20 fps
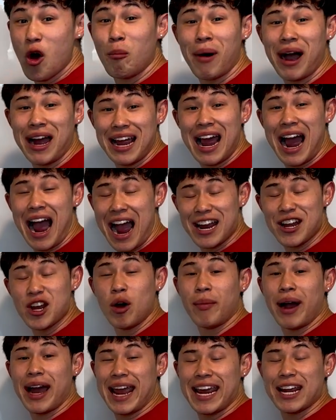my
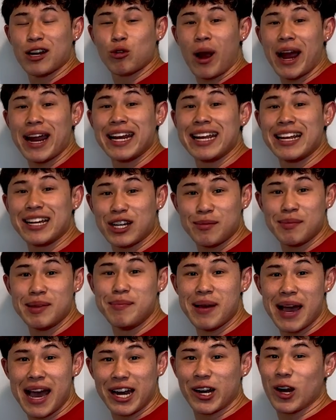handwriting could be
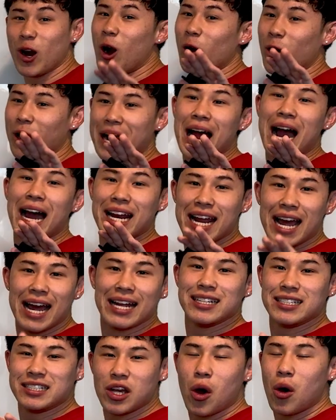better, all right?
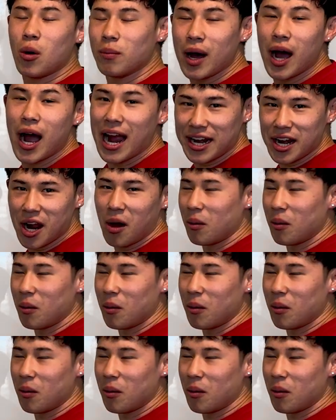I know,